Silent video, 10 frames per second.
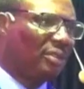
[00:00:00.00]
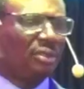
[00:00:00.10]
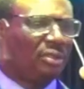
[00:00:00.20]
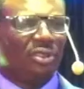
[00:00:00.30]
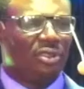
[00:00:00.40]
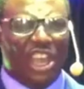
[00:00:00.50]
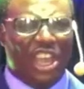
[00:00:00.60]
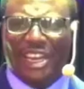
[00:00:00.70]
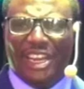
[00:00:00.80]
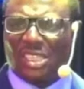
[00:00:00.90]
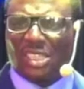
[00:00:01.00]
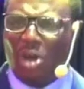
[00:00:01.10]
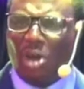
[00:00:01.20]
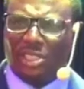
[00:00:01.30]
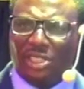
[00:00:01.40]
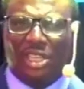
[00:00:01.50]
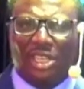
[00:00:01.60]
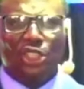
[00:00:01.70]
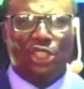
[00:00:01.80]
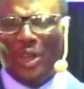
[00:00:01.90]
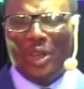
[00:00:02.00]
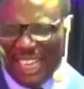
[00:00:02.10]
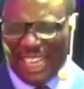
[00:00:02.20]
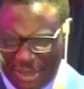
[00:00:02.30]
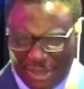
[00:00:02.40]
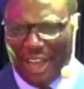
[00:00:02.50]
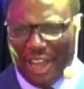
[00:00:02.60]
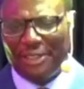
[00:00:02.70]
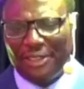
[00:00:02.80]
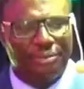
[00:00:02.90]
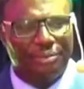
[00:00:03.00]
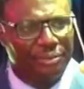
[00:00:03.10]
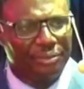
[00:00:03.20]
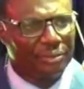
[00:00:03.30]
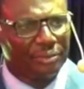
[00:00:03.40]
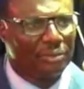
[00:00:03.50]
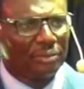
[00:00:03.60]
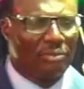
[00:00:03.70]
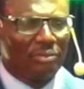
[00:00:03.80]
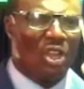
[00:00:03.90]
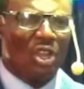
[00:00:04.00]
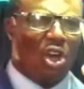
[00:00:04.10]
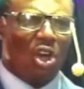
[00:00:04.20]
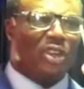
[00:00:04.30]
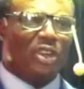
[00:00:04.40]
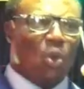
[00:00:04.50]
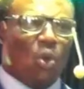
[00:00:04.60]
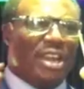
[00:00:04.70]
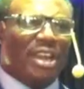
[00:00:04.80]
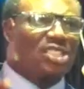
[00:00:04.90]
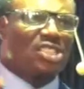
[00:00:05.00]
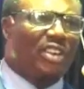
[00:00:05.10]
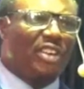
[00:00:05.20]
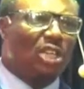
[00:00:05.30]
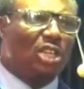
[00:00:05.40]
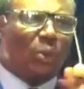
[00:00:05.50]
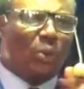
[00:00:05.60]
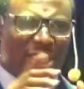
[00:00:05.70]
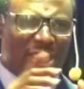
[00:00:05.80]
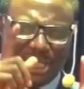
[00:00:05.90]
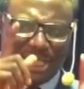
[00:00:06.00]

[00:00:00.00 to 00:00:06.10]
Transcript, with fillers: In this month, you will testify of the goodness of the Lord. You will testify.